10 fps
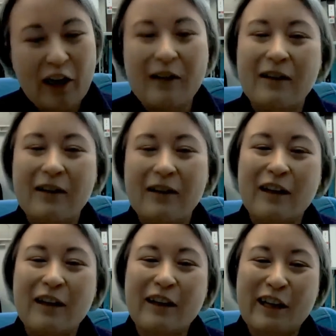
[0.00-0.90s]
You
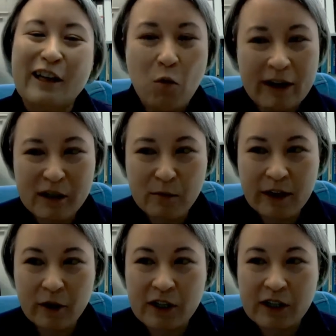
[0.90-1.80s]
know, why is my
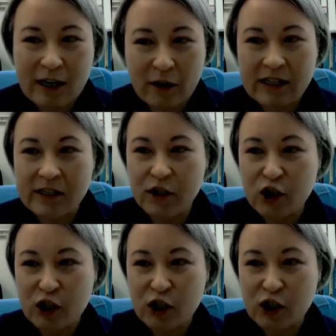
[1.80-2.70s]
internet down? Is it
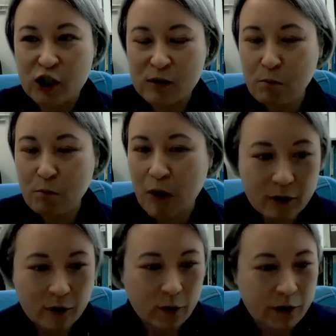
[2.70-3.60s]
just my computer,
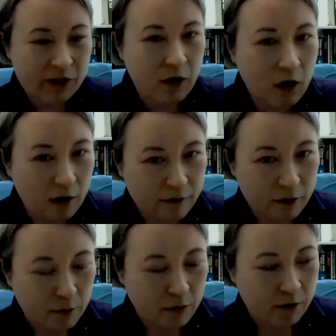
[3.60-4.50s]
or is it all of the
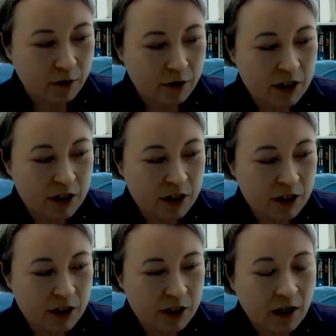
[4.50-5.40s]
computer?
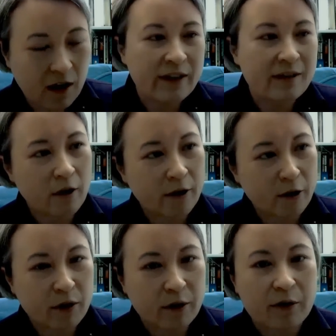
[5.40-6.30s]
Oh, it's all the
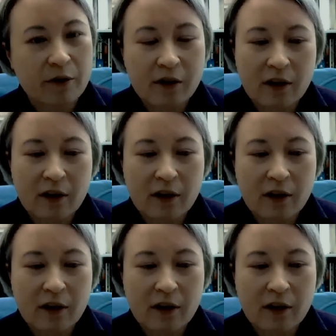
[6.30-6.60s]
computers.